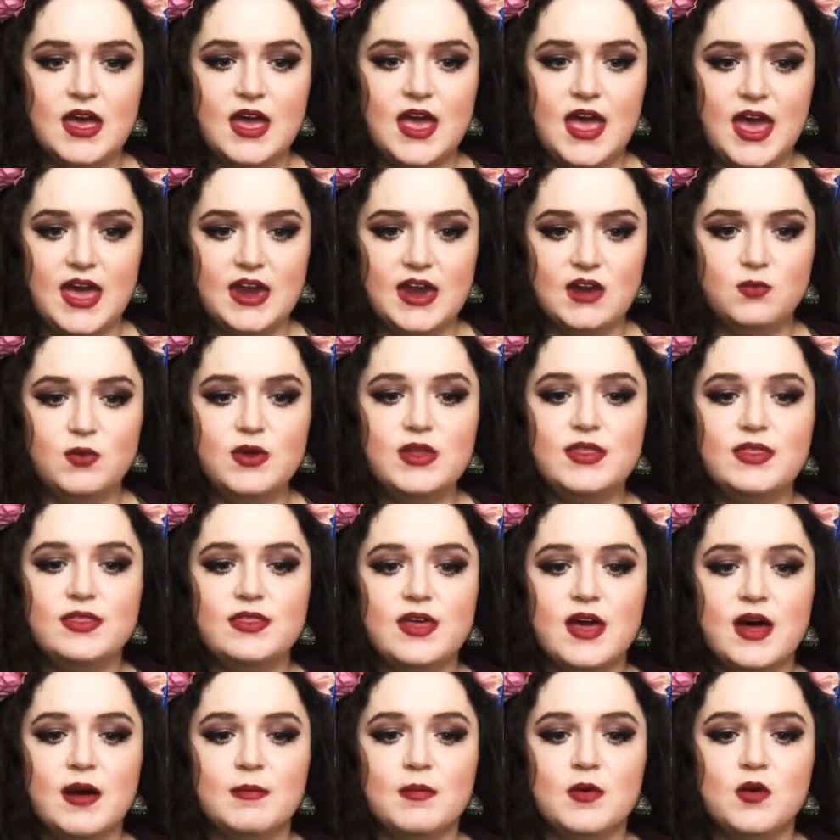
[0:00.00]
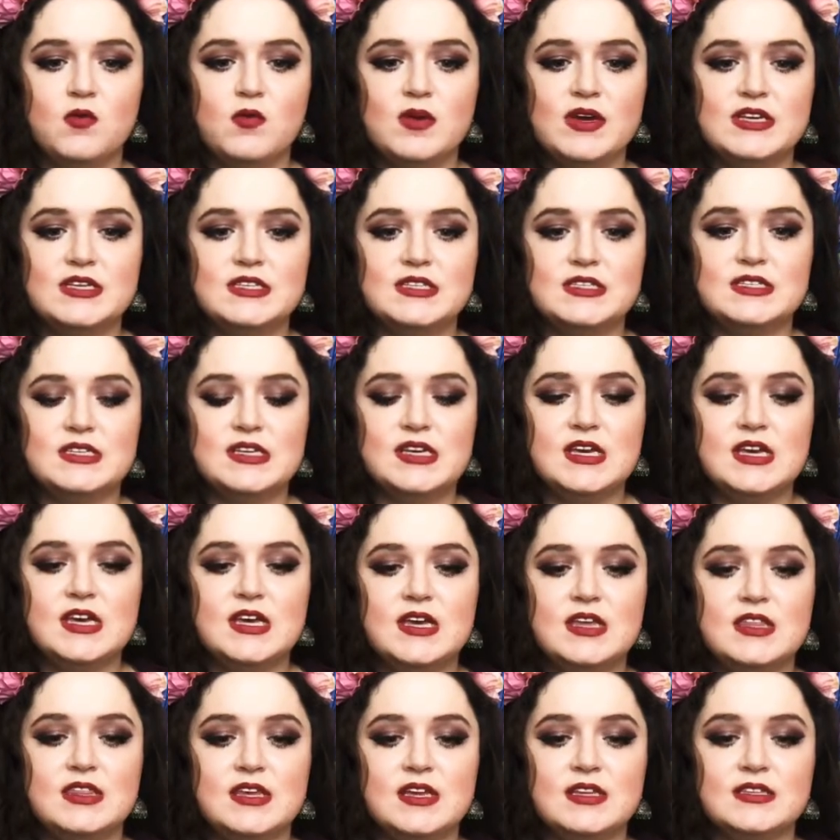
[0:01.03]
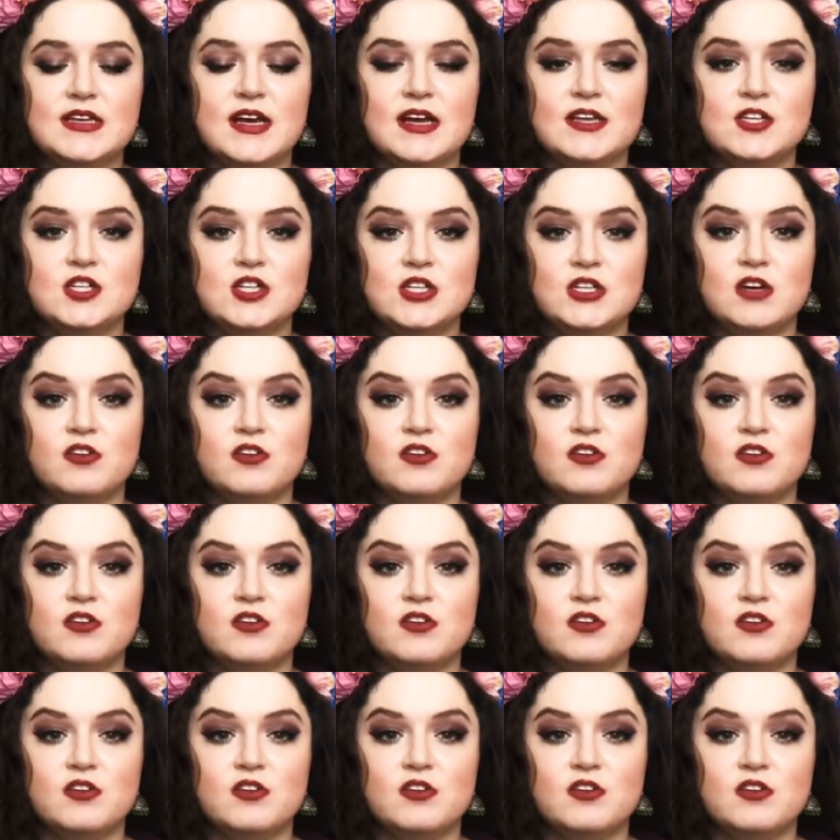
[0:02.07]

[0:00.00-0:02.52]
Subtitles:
And with them, we see the attention